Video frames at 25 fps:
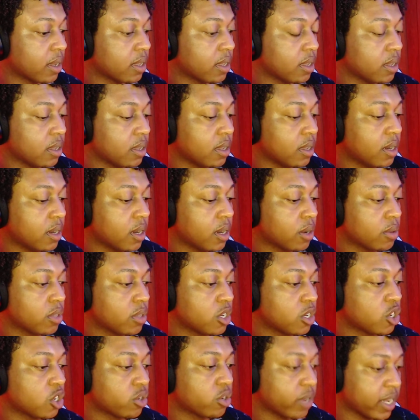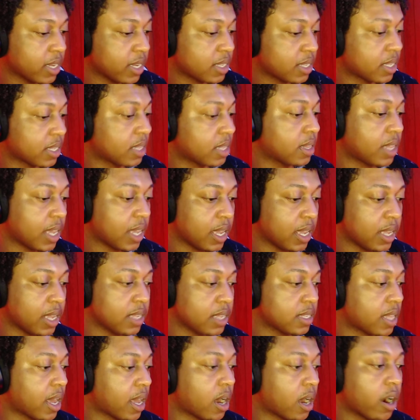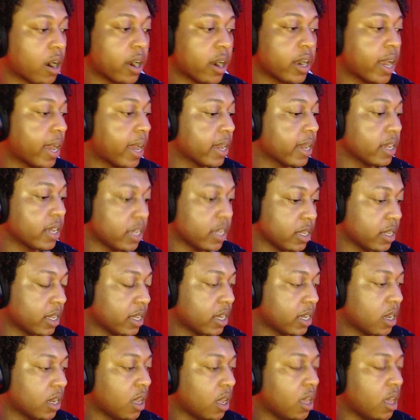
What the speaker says: the tricks and things that are not good.